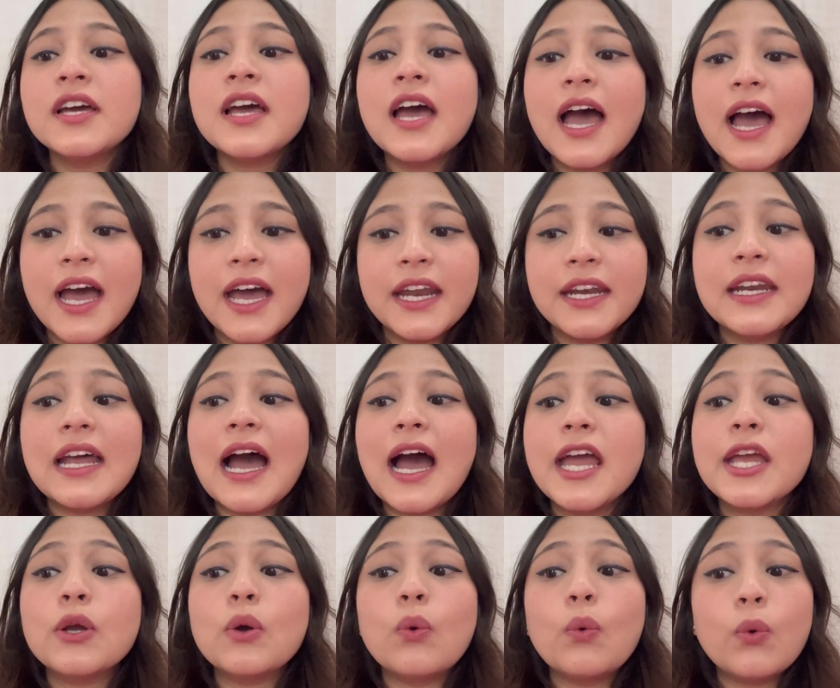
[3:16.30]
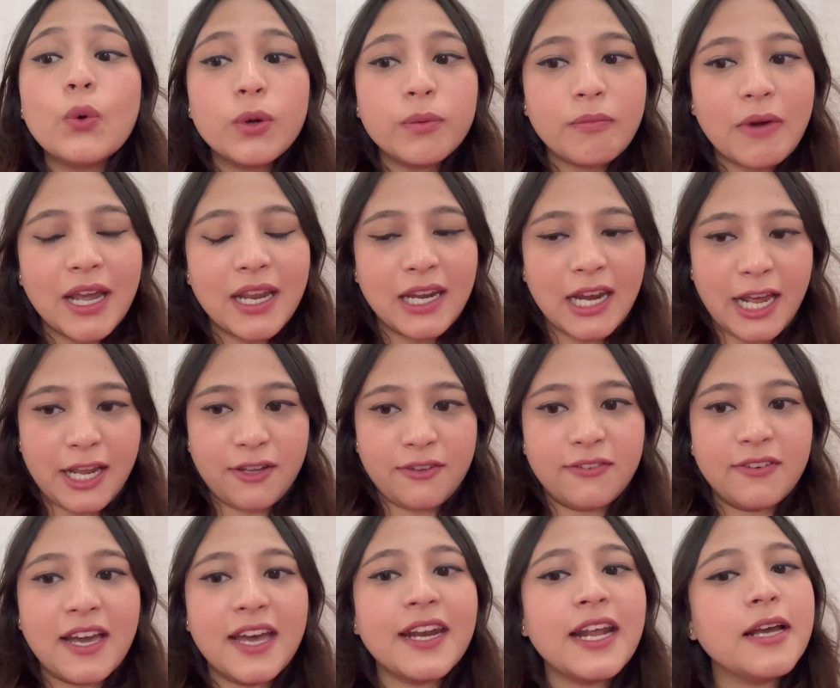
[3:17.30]
and I own my life,
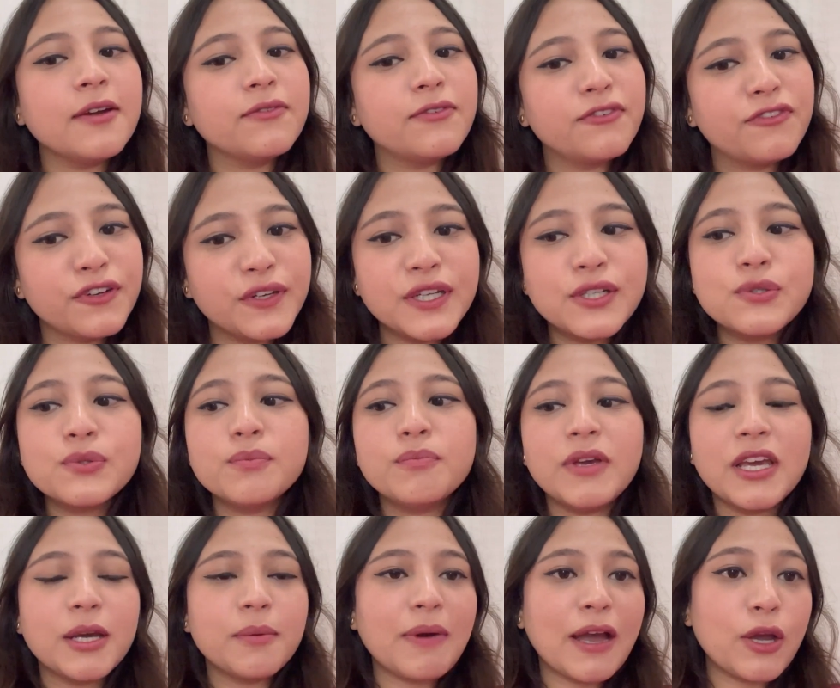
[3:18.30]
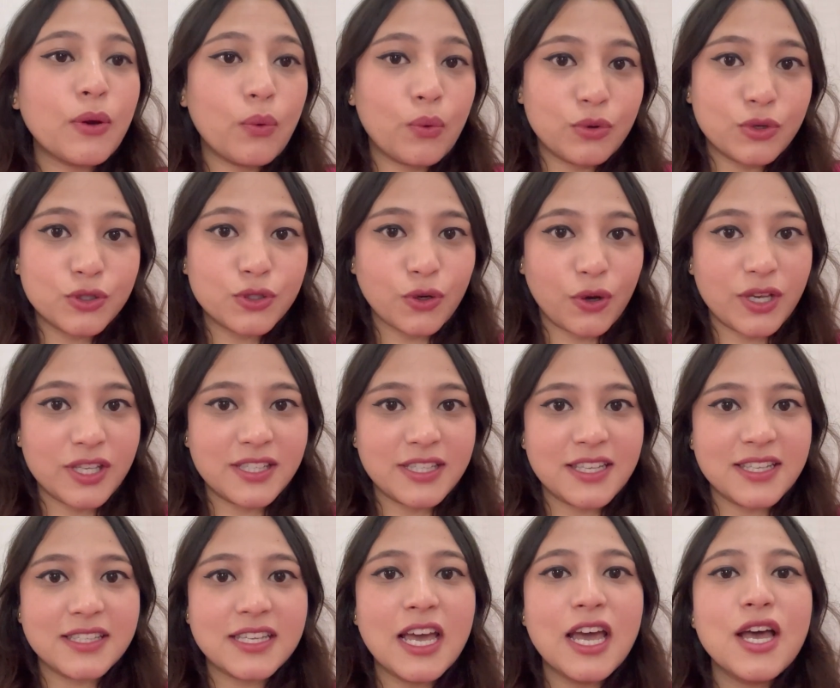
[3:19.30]
and I am free to make my own
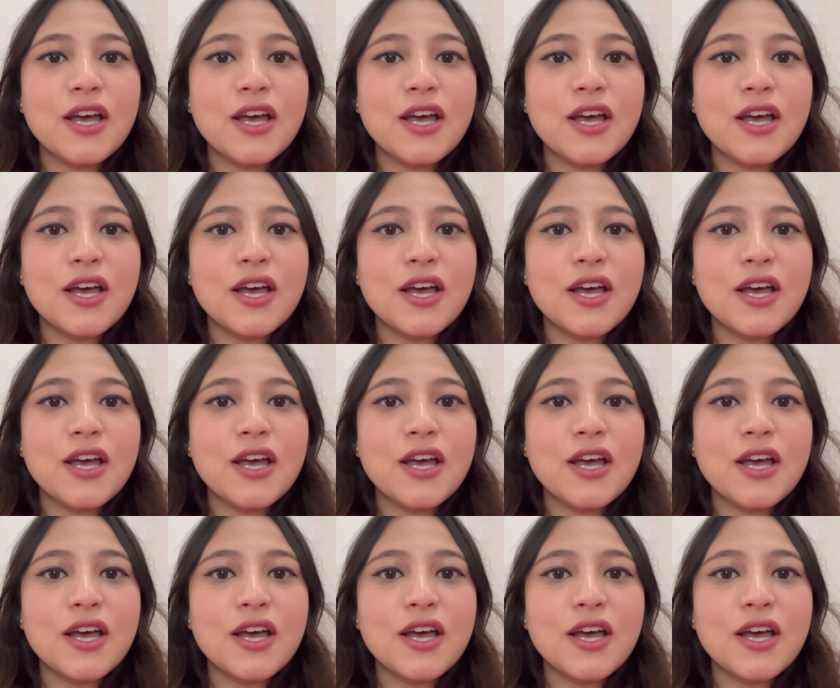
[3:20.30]
choices.